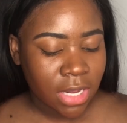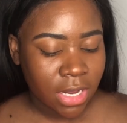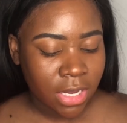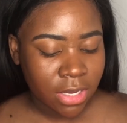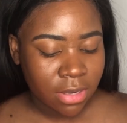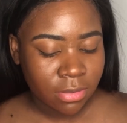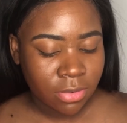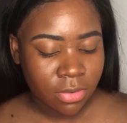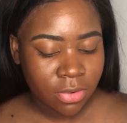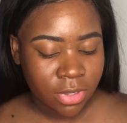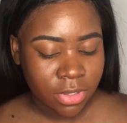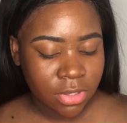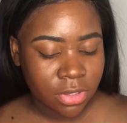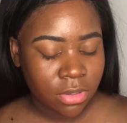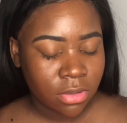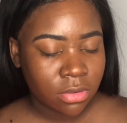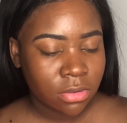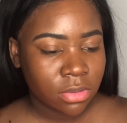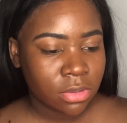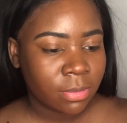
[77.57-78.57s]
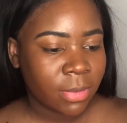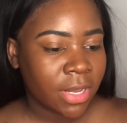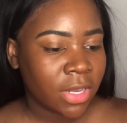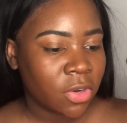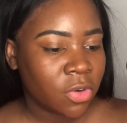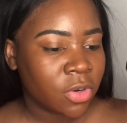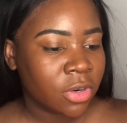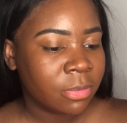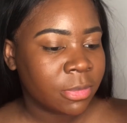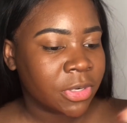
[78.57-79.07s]
I am going to use my
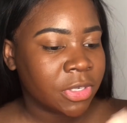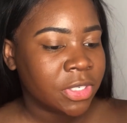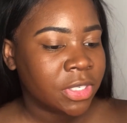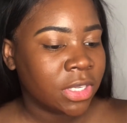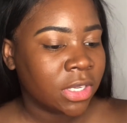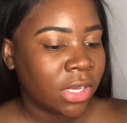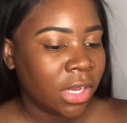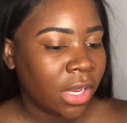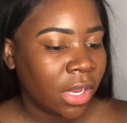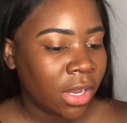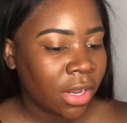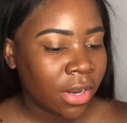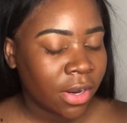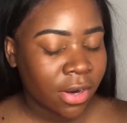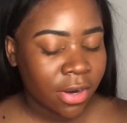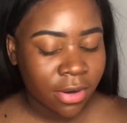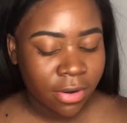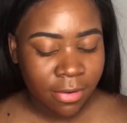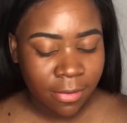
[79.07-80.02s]
Mercier.